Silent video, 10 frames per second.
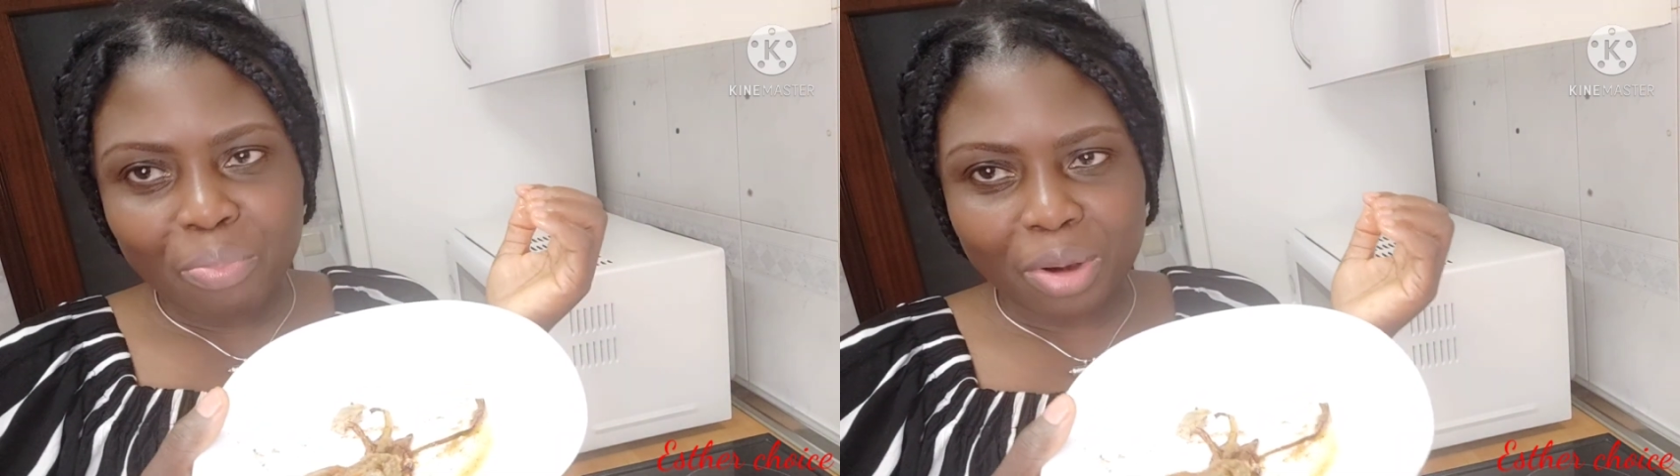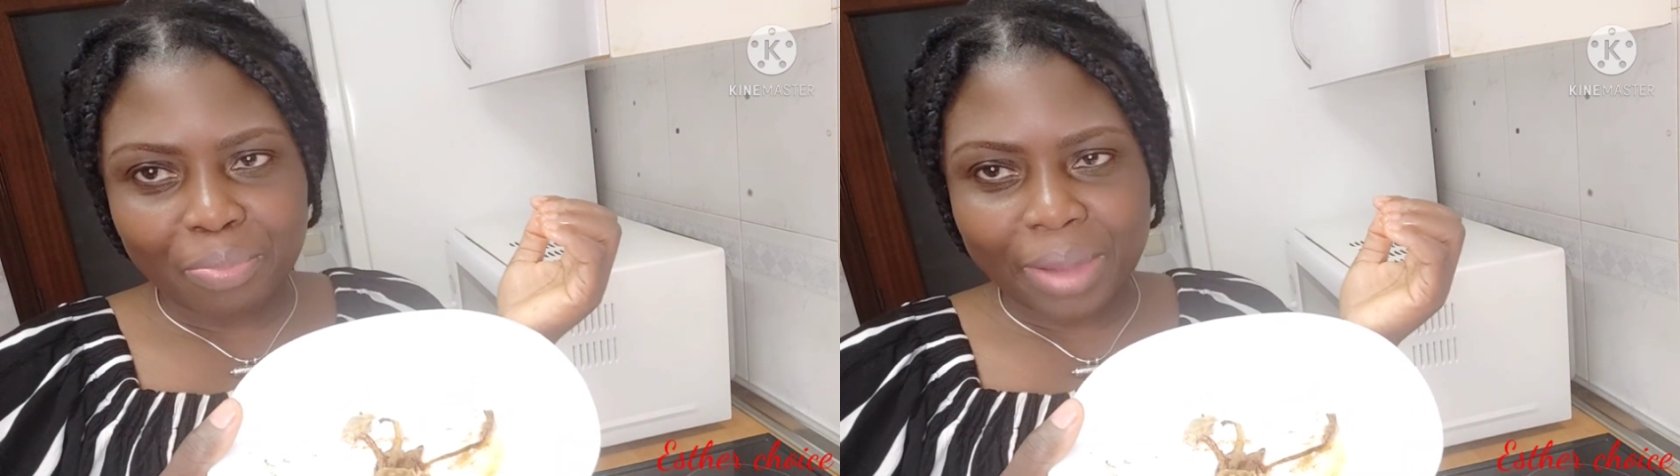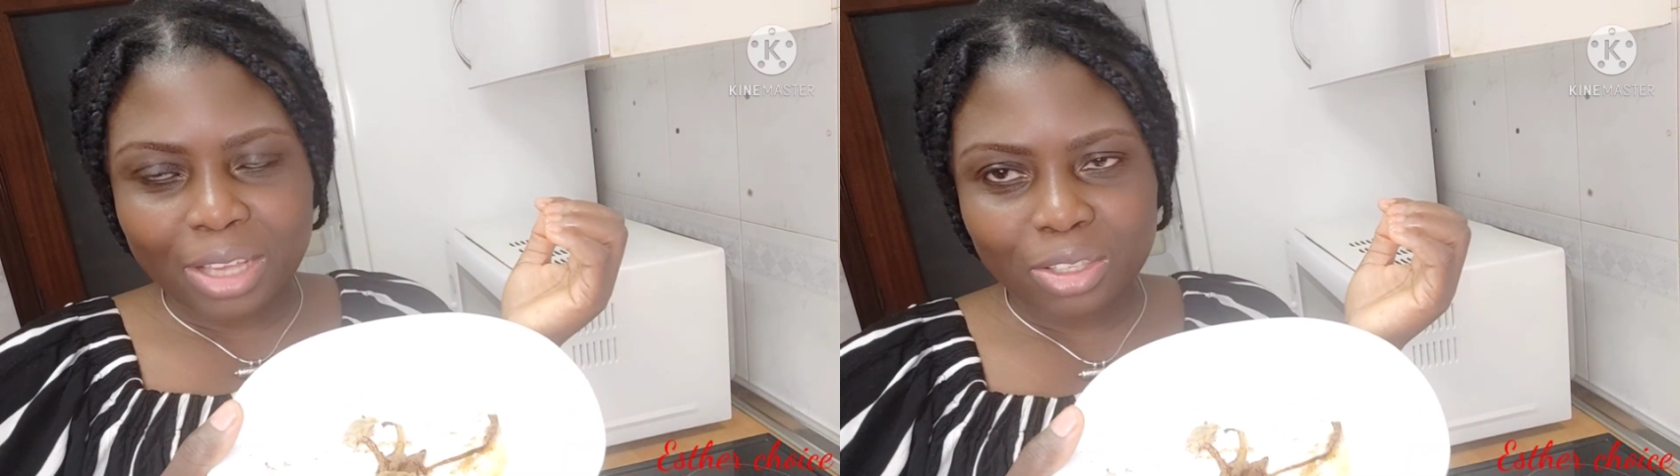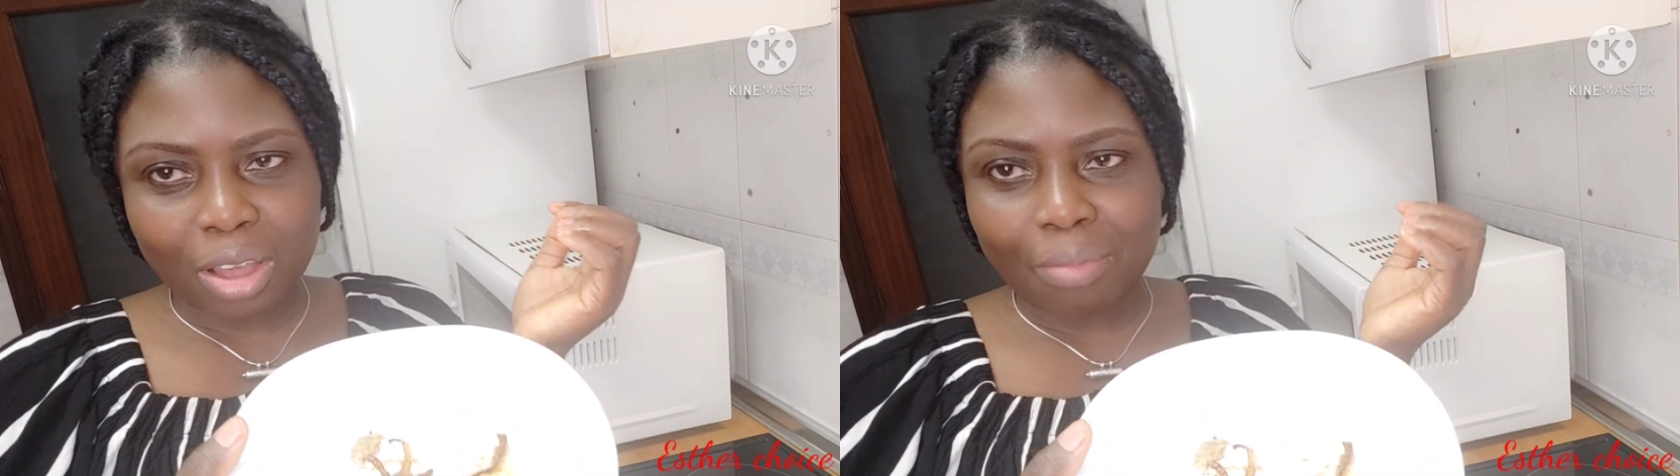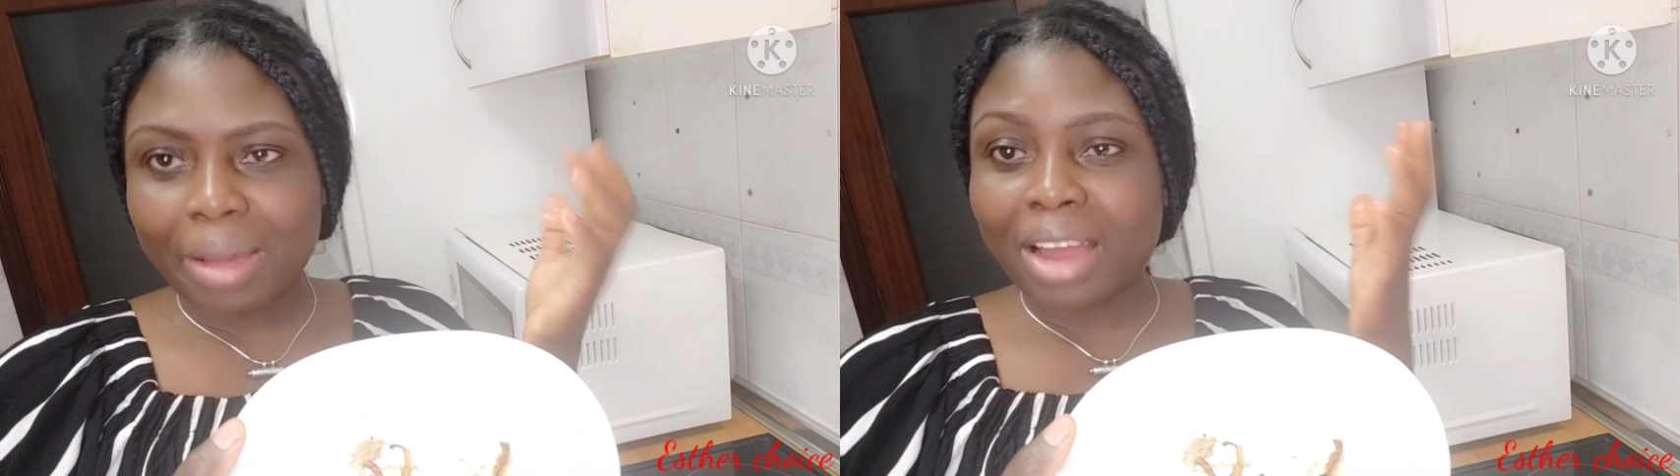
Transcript: prepare some.